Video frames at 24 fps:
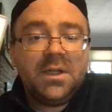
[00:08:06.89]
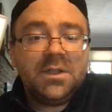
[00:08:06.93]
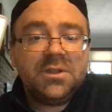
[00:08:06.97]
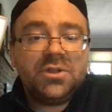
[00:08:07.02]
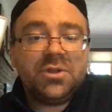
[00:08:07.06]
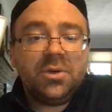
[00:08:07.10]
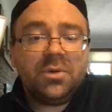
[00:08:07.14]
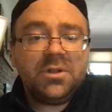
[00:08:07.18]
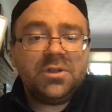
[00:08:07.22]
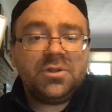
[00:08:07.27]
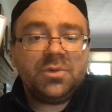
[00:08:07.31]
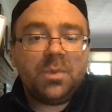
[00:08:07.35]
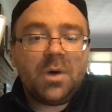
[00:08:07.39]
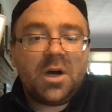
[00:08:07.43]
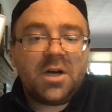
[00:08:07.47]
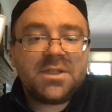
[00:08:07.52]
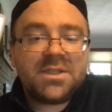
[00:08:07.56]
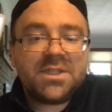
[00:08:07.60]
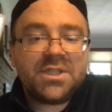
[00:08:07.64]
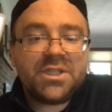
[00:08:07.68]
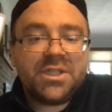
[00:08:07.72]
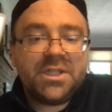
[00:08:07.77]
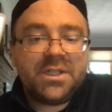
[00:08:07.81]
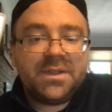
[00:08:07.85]
George
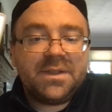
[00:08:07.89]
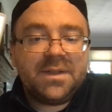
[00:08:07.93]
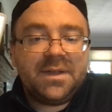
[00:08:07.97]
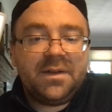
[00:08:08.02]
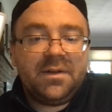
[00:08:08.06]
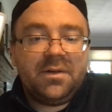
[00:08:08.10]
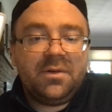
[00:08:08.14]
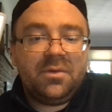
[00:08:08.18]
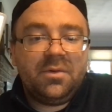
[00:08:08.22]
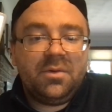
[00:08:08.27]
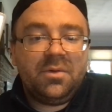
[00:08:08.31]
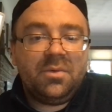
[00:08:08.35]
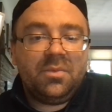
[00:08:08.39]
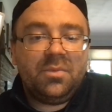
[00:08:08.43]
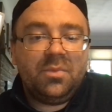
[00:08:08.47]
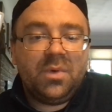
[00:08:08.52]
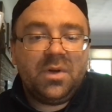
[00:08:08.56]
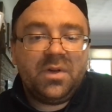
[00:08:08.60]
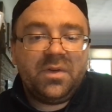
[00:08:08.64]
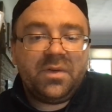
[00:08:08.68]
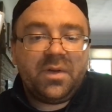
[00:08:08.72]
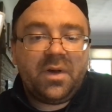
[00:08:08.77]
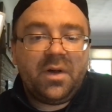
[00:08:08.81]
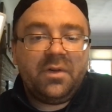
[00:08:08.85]
Washington
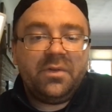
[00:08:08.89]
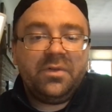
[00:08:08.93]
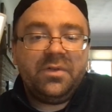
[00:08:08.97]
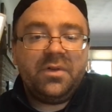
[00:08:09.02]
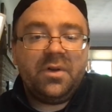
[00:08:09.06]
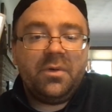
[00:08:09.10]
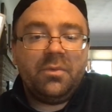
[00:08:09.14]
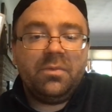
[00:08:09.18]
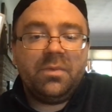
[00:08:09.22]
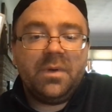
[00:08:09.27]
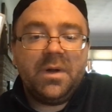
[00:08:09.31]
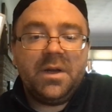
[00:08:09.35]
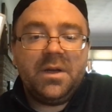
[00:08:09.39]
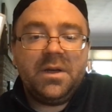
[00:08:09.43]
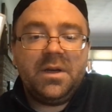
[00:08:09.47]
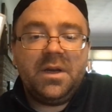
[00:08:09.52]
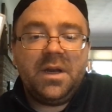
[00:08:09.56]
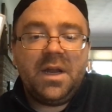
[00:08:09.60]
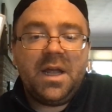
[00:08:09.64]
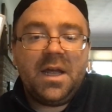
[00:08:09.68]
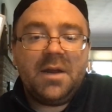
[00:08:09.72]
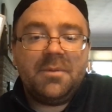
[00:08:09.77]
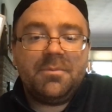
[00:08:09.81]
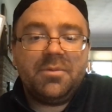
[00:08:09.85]
was also
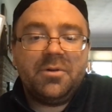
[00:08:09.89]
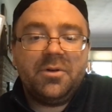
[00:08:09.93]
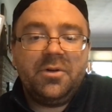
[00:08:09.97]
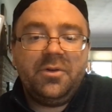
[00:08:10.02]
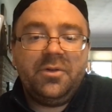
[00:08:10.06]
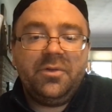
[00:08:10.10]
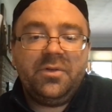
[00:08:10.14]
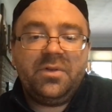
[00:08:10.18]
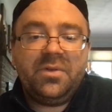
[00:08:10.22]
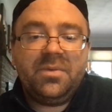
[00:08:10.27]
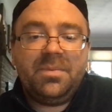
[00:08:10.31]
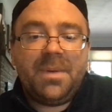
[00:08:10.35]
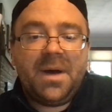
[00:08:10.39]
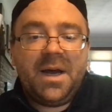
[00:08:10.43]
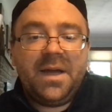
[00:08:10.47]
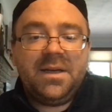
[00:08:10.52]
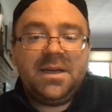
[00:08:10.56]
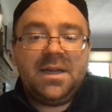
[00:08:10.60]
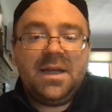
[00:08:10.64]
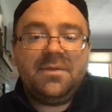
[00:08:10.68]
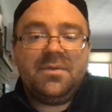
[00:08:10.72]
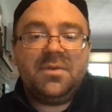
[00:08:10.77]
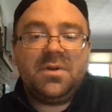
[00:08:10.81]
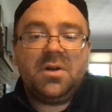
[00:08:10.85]
written and produced by
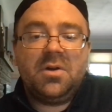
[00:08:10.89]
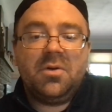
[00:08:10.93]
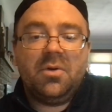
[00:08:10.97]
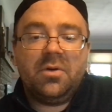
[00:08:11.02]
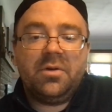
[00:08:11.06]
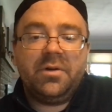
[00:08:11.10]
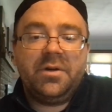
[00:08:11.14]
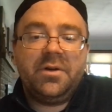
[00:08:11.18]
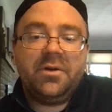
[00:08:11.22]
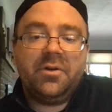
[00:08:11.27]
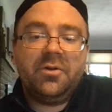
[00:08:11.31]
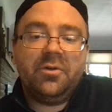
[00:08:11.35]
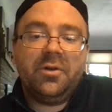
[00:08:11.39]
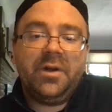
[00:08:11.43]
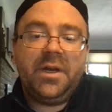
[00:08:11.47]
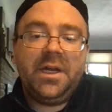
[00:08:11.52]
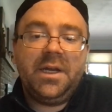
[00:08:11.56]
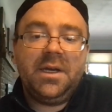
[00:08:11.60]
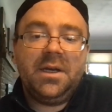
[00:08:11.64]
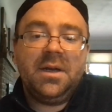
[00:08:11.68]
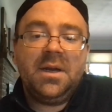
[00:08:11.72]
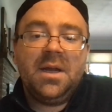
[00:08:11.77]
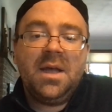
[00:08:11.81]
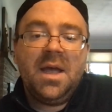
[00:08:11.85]
David Gordon
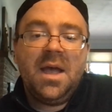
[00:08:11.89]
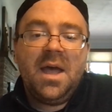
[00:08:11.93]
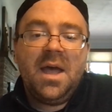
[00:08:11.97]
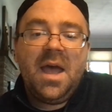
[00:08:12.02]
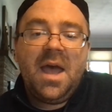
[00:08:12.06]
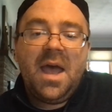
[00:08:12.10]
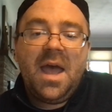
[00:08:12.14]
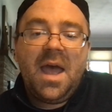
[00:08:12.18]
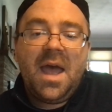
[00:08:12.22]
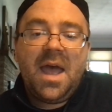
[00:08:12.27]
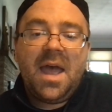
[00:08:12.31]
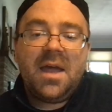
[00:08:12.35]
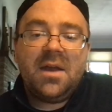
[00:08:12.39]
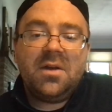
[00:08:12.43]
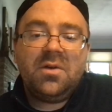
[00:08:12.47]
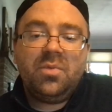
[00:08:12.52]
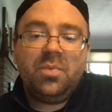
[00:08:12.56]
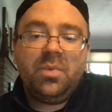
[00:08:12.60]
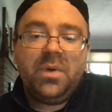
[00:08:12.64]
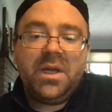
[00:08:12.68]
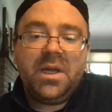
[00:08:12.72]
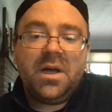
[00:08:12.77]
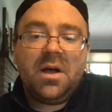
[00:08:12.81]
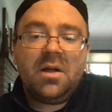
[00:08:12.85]
Green, and
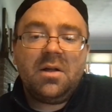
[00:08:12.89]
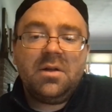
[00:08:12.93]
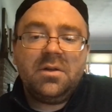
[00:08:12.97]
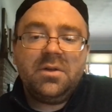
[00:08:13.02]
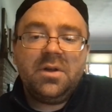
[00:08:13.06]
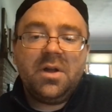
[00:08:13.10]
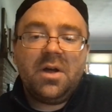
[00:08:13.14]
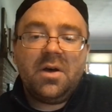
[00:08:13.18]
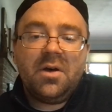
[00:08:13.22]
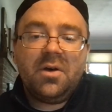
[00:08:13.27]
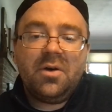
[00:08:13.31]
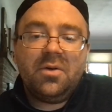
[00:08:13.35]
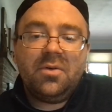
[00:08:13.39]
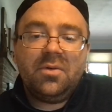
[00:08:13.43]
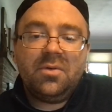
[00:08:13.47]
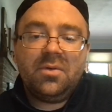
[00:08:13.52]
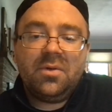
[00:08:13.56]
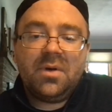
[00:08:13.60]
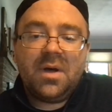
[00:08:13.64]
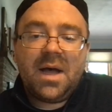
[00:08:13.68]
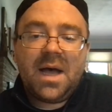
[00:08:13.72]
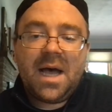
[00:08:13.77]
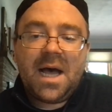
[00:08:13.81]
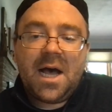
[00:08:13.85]
we all
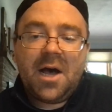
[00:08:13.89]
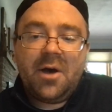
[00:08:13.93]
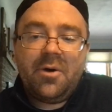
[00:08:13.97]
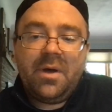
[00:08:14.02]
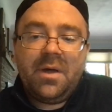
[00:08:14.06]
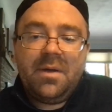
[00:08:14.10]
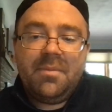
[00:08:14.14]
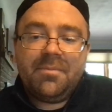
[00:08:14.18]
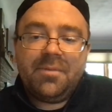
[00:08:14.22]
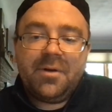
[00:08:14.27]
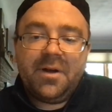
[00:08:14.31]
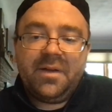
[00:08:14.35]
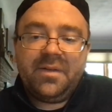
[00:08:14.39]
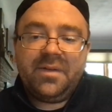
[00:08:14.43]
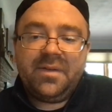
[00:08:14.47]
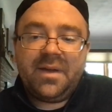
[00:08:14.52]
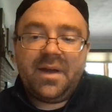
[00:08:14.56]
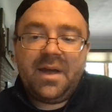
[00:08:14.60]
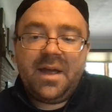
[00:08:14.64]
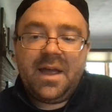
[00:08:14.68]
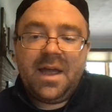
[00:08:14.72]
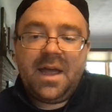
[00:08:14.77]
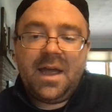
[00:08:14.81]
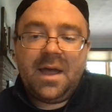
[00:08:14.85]
know how impressed
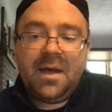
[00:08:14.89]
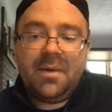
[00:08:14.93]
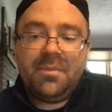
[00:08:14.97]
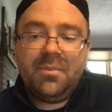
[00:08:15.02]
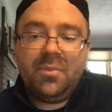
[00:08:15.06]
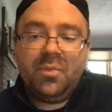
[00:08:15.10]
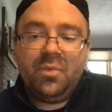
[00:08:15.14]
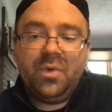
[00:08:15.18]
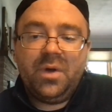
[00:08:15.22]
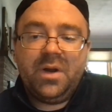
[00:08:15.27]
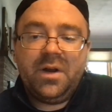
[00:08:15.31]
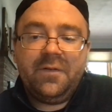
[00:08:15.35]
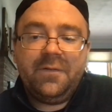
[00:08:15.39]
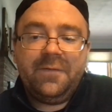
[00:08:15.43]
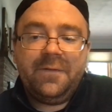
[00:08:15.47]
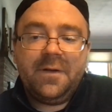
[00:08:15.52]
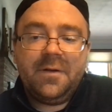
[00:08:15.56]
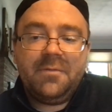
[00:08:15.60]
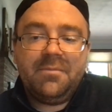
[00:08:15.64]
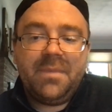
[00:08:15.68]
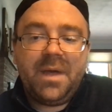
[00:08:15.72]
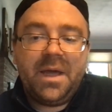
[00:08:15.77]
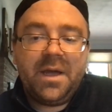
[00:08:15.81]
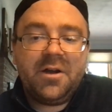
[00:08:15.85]
I am when a
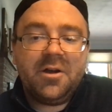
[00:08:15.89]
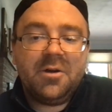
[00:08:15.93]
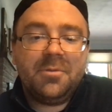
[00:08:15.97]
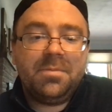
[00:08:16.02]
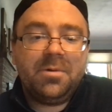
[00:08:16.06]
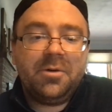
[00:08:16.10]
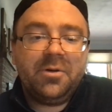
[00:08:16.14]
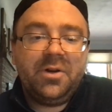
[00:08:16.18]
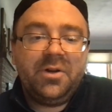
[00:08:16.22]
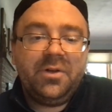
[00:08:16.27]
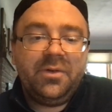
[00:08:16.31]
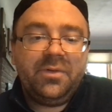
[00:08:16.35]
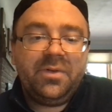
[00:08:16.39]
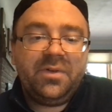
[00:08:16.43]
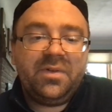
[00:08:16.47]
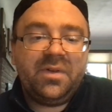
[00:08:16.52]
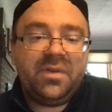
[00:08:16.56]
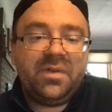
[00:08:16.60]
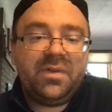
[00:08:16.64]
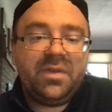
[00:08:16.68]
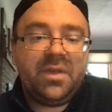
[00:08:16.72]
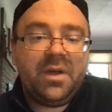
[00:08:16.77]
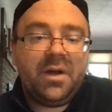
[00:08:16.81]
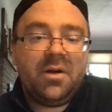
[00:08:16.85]
filmmaker
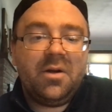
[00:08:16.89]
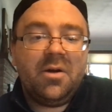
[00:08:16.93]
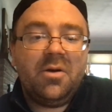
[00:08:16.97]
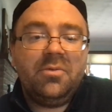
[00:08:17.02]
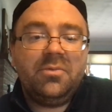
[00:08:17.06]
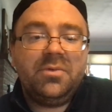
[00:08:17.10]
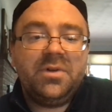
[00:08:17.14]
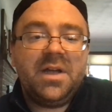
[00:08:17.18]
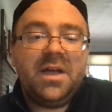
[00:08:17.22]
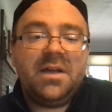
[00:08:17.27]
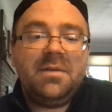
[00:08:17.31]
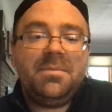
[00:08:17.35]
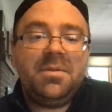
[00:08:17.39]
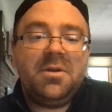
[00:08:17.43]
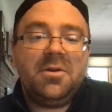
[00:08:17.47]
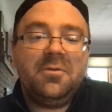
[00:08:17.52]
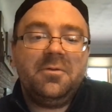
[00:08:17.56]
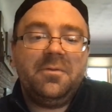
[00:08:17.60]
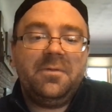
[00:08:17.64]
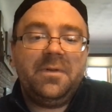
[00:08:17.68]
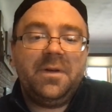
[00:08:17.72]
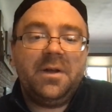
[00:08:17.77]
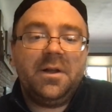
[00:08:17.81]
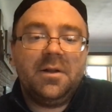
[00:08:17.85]
produces their own debut
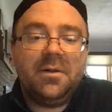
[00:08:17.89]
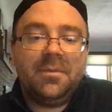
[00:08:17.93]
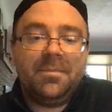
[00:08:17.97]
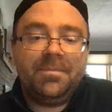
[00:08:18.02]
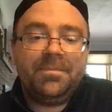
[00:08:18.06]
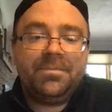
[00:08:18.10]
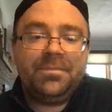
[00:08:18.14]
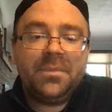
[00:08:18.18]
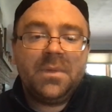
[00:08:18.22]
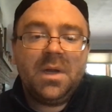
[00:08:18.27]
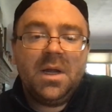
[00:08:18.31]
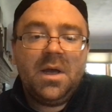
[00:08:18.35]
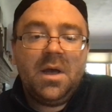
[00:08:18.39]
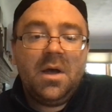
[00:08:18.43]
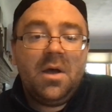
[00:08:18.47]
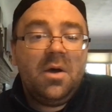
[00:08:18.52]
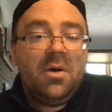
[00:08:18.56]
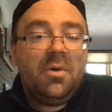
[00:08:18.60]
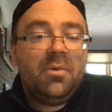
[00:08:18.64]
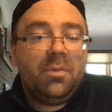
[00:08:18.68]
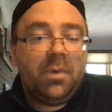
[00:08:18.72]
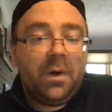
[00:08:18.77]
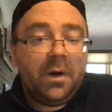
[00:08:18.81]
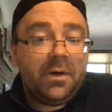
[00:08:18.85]
film.
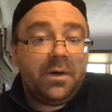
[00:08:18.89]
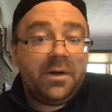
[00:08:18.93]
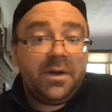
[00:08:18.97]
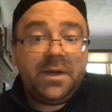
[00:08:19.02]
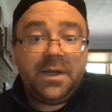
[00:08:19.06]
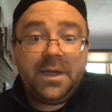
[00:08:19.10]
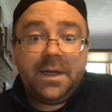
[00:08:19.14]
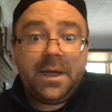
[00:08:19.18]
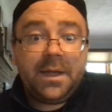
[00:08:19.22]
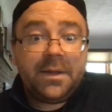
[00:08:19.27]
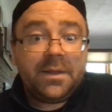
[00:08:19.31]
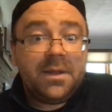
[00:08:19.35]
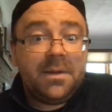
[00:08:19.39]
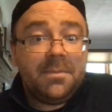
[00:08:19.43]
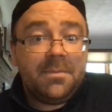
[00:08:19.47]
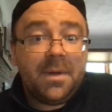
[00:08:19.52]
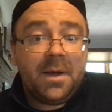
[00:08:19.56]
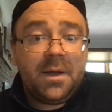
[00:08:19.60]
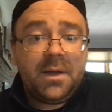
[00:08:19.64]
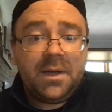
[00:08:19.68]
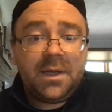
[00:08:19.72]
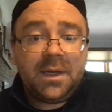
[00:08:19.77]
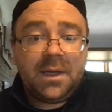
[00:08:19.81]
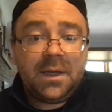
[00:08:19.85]
Where did he get the
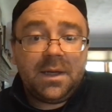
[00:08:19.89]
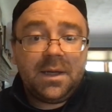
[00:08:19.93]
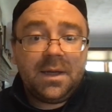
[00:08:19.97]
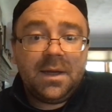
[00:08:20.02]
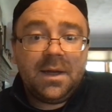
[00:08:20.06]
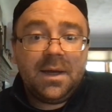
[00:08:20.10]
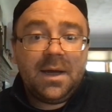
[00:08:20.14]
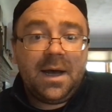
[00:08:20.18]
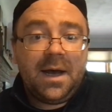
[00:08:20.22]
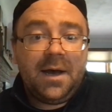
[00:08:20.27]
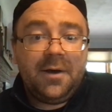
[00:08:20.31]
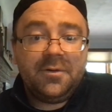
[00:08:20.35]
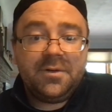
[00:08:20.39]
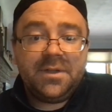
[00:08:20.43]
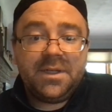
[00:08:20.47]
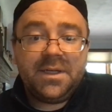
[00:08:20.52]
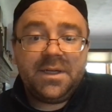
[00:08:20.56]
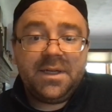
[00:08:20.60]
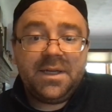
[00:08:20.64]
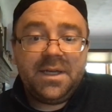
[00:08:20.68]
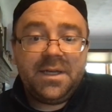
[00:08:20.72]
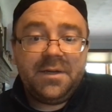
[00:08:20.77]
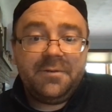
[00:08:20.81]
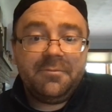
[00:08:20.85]
money? How
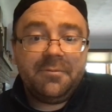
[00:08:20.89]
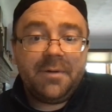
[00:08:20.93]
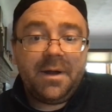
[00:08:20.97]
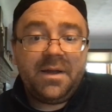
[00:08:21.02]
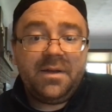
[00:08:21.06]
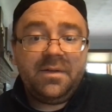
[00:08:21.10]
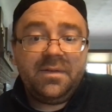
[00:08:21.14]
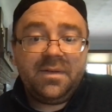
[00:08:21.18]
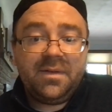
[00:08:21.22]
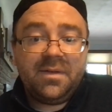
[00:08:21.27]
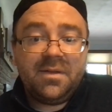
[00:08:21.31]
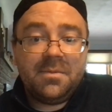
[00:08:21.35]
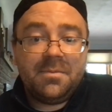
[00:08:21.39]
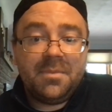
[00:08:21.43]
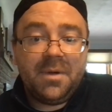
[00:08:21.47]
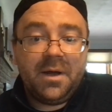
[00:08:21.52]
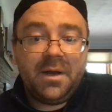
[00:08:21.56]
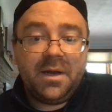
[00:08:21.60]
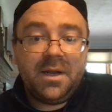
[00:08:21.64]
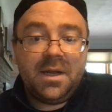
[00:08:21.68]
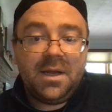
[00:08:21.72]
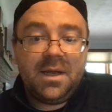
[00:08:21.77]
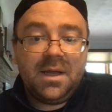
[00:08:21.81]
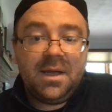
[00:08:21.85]
did he raise the
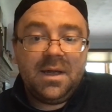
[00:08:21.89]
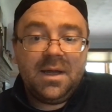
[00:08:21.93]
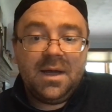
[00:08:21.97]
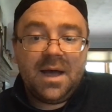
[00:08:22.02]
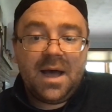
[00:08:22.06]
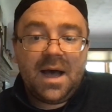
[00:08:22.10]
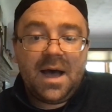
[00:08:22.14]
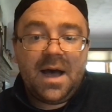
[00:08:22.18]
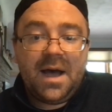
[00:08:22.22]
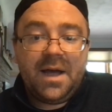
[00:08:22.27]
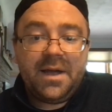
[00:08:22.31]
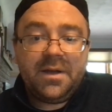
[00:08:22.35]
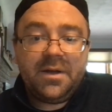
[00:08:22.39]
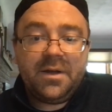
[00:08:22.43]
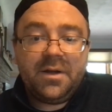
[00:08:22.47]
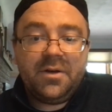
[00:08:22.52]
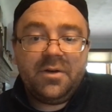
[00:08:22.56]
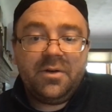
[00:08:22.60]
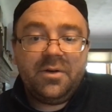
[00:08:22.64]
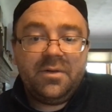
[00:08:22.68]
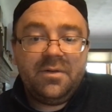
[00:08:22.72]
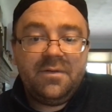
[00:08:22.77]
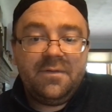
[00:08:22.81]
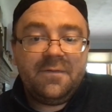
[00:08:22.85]
money? I
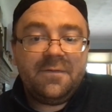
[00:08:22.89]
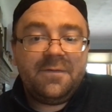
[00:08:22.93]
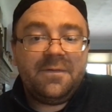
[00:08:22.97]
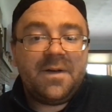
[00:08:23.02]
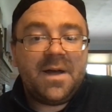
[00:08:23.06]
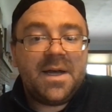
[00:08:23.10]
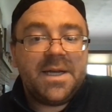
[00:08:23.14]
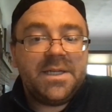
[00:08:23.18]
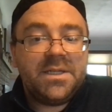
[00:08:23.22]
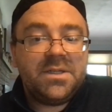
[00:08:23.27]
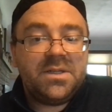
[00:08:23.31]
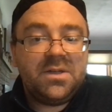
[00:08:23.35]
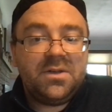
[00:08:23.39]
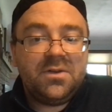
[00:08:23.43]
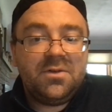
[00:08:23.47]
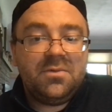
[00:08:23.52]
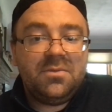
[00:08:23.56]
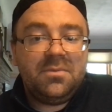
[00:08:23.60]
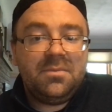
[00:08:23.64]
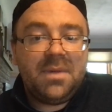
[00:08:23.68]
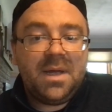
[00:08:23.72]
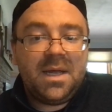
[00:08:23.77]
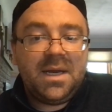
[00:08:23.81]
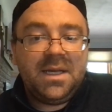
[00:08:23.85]
couldn't find too
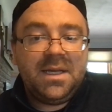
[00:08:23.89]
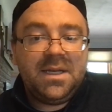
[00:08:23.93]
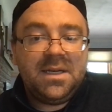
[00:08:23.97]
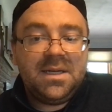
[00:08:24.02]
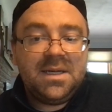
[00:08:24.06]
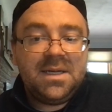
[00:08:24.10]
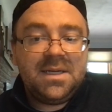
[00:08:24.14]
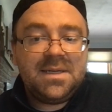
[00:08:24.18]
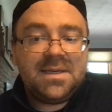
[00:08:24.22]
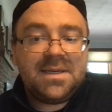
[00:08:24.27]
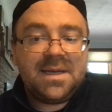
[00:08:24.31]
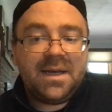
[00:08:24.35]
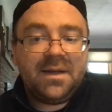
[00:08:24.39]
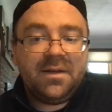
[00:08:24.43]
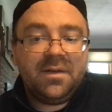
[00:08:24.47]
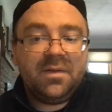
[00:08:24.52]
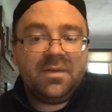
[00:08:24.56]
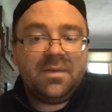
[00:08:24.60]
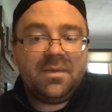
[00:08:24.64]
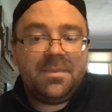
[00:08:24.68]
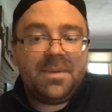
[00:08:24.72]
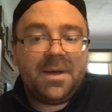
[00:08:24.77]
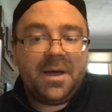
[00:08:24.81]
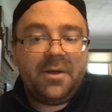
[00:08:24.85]
many
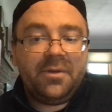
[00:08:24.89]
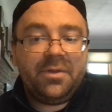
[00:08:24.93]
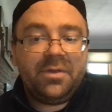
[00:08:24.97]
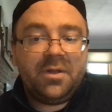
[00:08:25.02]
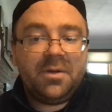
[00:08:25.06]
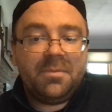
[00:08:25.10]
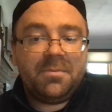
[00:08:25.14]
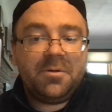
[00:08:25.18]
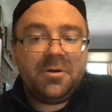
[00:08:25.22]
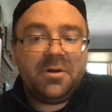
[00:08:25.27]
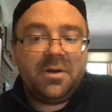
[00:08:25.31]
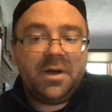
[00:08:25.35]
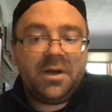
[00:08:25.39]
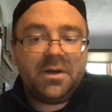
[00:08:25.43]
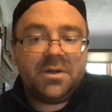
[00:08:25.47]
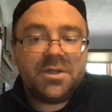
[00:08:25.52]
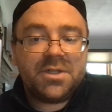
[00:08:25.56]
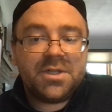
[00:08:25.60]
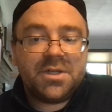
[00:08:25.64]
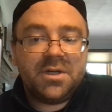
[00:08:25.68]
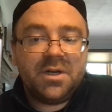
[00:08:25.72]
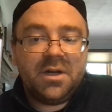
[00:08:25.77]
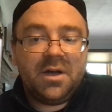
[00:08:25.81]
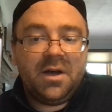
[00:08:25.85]
details about the
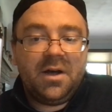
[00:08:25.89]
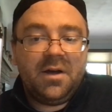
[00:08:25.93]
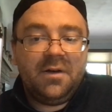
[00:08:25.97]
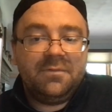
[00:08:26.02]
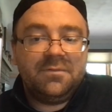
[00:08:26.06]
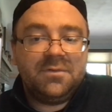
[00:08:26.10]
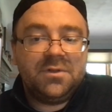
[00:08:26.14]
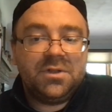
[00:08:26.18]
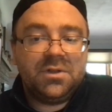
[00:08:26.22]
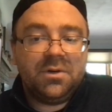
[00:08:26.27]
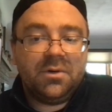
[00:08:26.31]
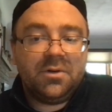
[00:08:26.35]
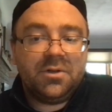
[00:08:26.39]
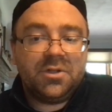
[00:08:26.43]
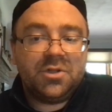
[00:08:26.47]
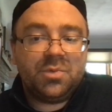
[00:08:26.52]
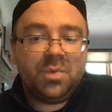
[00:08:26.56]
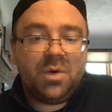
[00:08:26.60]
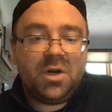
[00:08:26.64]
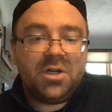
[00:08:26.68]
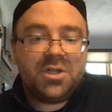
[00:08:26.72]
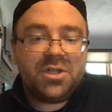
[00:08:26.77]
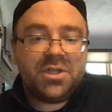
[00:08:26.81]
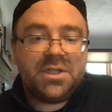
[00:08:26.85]
production of George
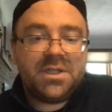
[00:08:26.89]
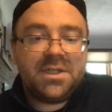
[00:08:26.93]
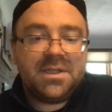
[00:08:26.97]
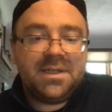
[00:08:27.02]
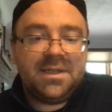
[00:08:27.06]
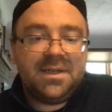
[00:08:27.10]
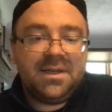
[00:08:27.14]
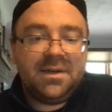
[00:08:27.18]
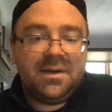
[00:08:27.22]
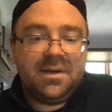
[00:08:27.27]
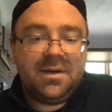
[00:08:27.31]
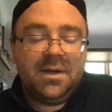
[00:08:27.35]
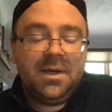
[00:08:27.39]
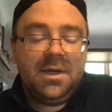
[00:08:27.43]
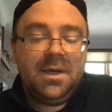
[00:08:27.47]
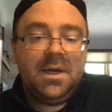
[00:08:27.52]
Washington.